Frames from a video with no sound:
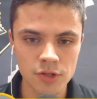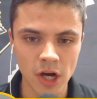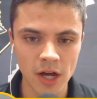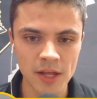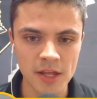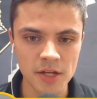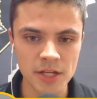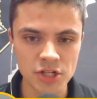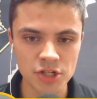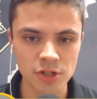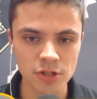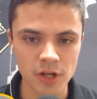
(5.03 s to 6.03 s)
Don, in
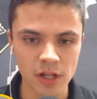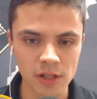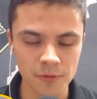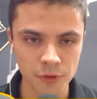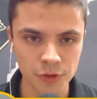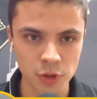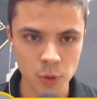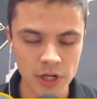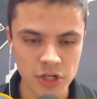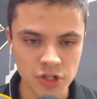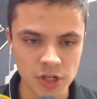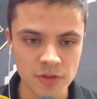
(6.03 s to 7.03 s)
addition to the Clifford
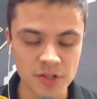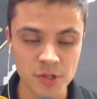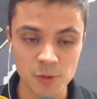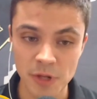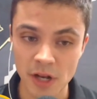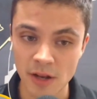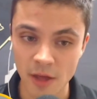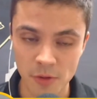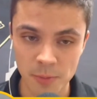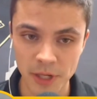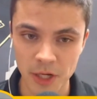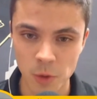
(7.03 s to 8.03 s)
question, this has been
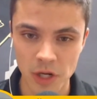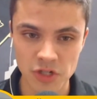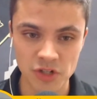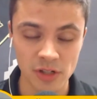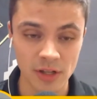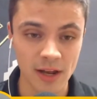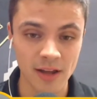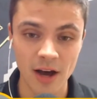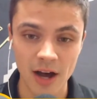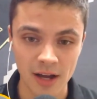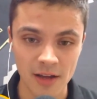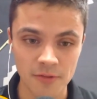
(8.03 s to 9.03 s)
another big question. A lot
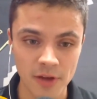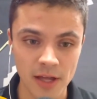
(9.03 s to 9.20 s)
of Hawkeye